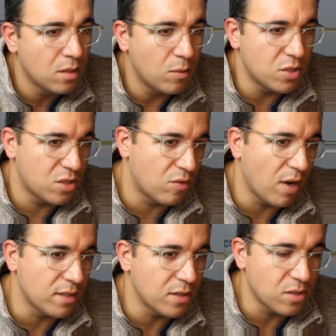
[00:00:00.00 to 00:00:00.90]
which is the
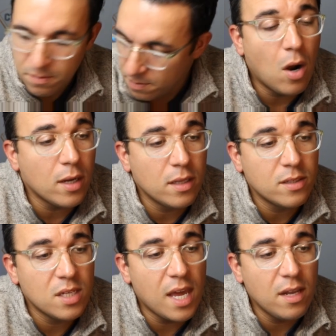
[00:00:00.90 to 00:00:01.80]
correct answer. All right,
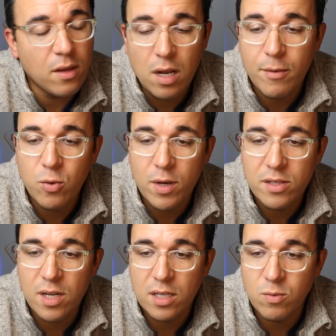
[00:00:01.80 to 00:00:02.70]
let's get into number 26.